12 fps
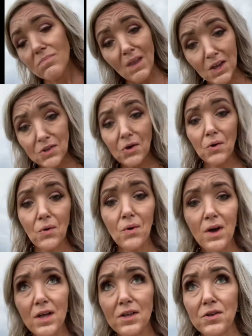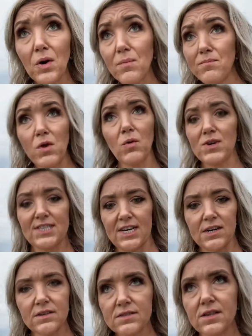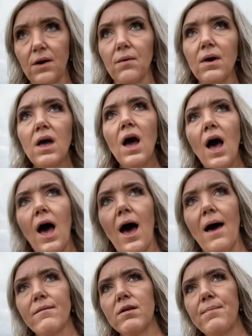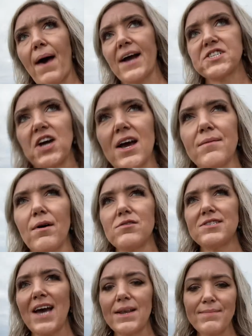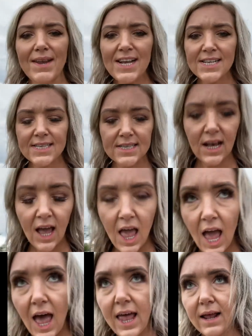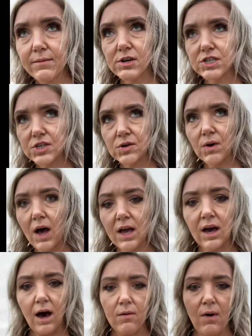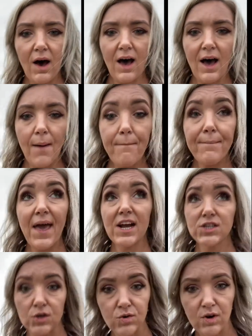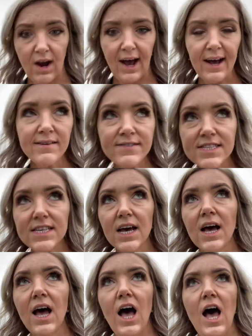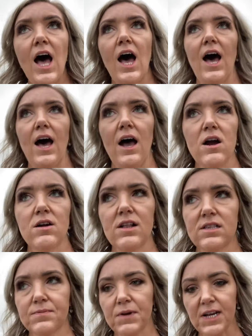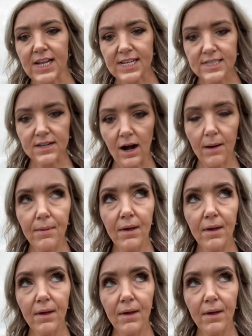No one's here. So I'm going to backtrack about 10 minutes, and I'm going to do Agawa Pictographs. I heard it's a pretty neat stop.